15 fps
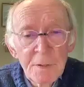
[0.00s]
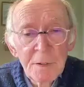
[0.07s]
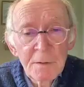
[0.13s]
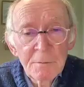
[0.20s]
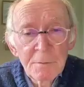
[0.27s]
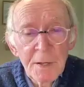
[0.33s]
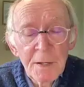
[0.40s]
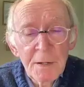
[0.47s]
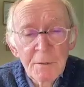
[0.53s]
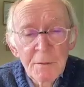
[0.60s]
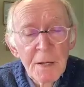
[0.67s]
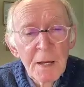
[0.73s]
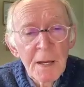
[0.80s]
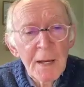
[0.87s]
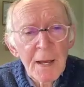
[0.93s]
Yeah.
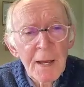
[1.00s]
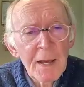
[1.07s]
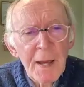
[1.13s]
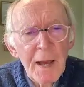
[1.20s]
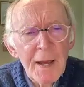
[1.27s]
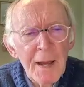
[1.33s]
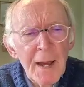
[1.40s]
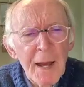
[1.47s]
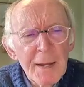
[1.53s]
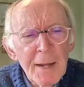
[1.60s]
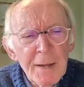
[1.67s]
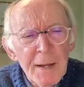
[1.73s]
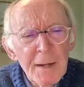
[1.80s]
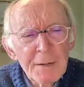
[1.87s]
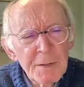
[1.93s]

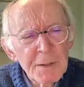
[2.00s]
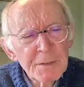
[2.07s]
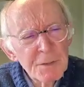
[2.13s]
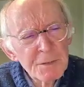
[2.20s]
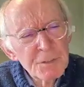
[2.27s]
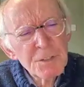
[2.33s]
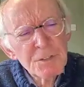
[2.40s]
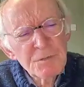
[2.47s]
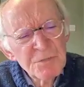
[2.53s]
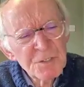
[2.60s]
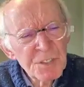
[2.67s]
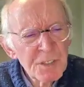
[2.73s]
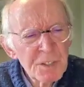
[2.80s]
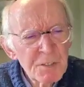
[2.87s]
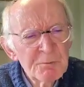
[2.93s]
It just
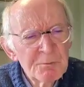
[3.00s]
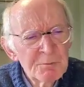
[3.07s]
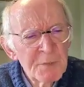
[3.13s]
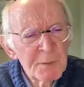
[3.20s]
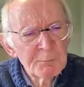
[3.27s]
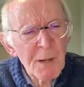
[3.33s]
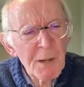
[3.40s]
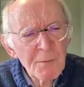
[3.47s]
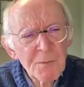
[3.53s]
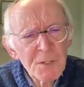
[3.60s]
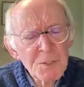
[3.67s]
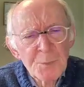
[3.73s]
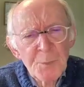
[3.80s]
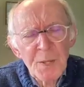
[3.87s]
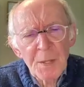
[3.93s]
sort of
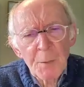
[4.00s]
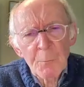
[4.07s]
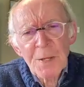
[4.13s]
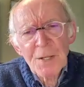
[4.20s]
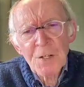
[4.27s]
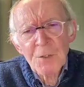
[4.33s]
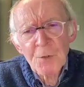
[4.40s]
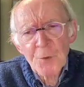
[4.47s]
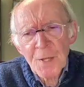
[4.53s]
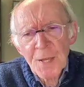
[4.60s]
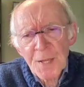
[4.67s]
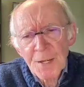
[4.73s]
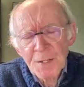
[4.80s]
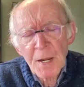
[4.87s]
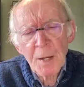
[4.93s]
baffles me that we
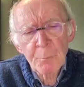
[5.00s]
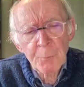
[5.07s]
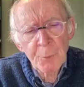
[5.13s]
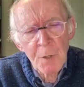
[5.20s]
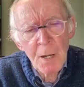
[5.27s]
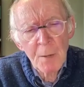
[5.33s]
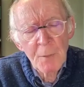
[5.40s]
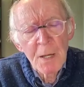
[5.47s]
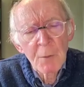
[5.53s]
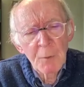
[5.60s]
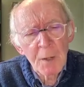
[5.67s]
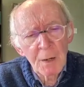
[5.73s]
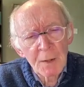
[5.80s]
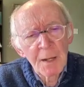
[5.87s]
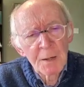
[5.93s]
create a problem.
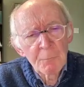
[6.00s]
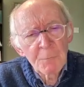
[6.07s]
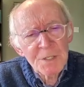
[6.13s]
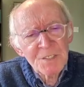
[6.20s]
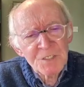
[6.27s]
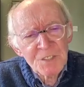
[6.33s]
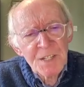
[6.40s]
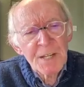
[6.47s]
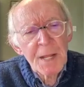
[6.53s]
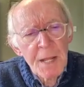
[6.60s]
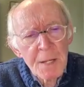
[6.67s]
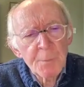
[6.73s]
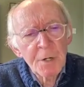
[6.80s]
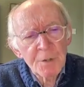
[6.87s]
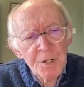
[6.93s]
Well, we see
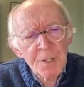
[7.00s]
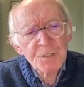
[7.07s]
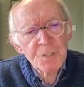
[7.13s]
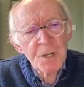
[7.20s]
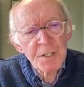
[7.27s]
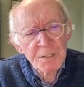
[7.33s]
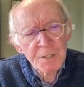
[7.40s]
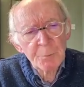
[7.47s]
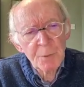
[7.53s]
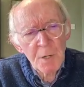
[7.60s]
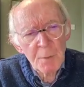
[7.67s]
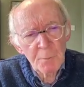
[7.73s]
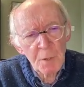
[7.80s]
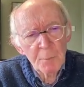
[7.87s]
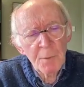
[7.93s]
immigration as a
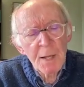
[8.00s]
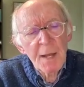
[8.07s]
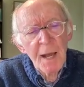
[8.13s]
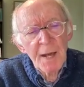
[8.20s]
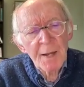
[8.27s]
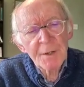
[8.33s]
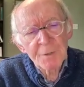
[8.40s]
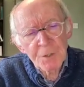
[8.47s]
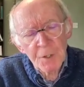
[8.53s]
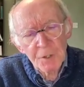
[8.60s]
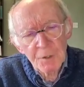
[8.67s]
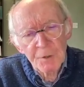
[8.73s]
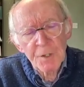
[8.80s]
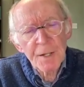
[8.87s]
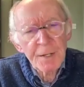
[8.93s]
problem, and to a
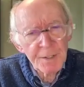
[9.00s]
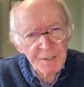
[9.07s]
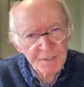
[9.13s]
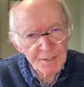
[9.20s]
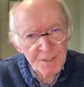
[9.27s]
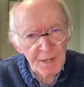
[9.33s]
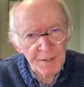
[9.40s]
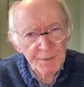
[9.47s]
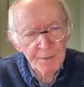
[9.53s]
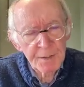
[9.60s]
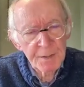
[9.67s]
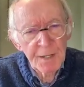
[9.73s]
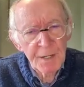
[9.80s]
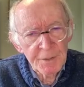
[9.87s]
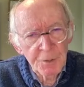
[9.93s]
great extent,
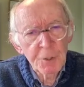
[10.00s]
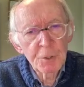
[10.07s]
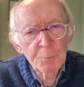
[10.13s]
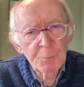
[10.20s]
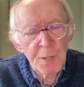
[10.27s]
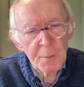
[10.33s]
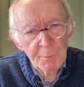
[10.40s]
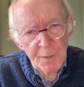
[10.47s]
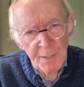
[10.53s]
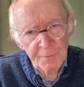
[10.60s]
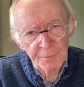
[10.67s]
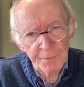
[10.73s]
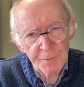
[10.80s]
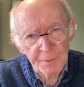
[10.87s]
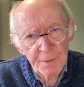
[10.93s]
it could be a
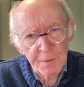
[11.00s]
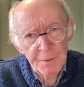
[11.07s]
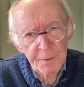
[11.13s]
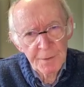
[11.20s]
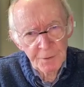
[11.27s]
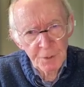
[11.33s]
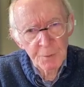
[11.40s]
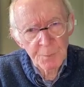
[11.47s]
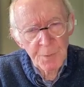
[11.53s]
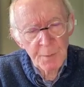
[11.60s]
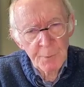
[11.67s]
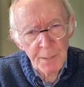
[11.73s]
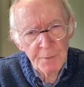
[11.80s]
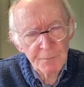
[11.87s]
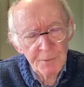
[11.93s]
benefit. It could be a
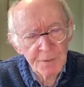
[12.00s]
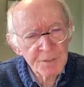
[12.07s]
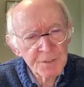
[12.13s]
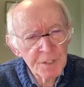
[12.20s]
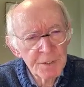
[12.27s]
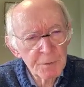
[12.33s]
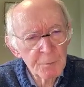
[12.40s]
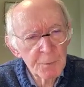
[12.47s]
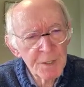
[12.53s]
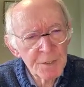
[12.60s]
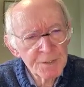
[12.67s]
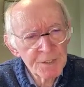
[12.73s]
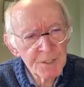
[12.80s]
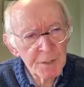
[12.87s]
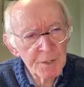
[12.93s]
benefit in certain
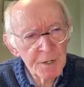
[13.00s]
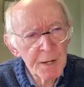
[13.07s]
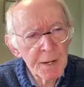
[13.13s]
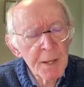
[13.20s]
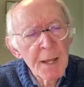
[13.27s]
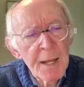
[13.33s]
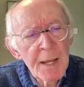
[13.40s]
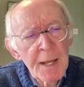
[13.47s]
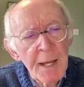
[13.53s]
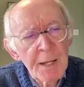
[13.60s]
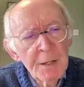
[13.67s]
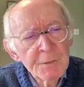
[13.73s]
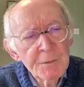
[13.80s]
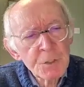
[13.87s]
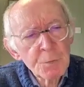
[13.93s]
ways, certainly.
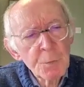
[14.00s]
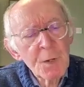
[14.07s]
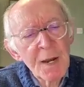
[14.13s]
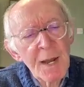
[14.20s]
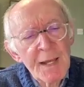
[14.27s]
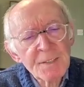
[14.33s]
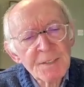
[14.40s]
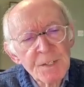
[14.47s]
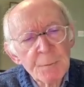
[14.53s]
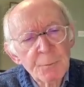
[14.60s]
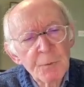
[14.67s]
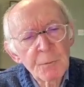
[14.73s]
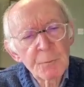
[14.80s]
Just one last thing.